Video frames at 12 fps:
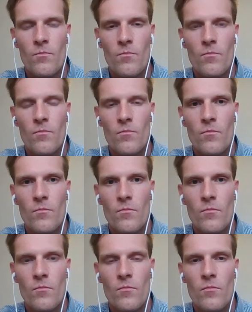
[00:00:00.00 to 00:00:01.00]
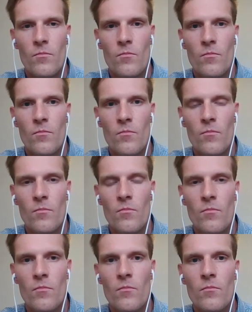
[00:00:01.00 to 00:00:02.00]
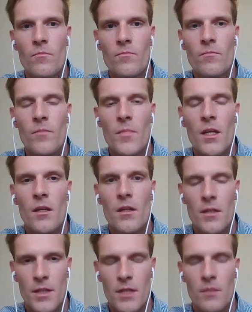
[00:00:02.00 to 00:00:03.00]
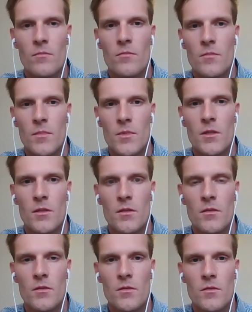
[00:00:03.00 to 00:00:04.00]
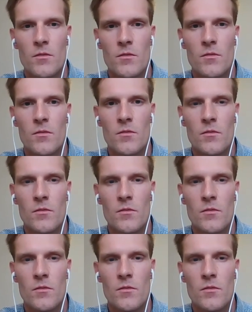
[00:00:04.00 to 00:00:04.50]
[no speech]